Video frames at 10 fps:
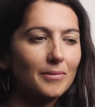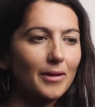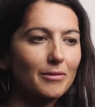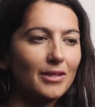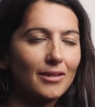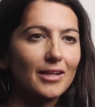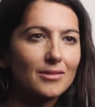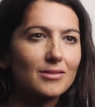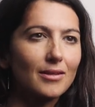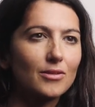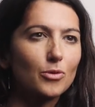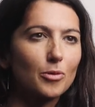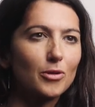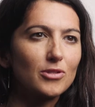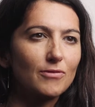I think that's one of the
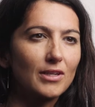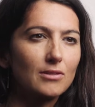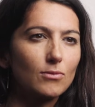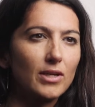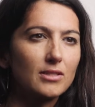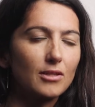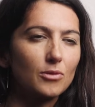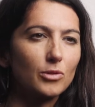most effective ways it can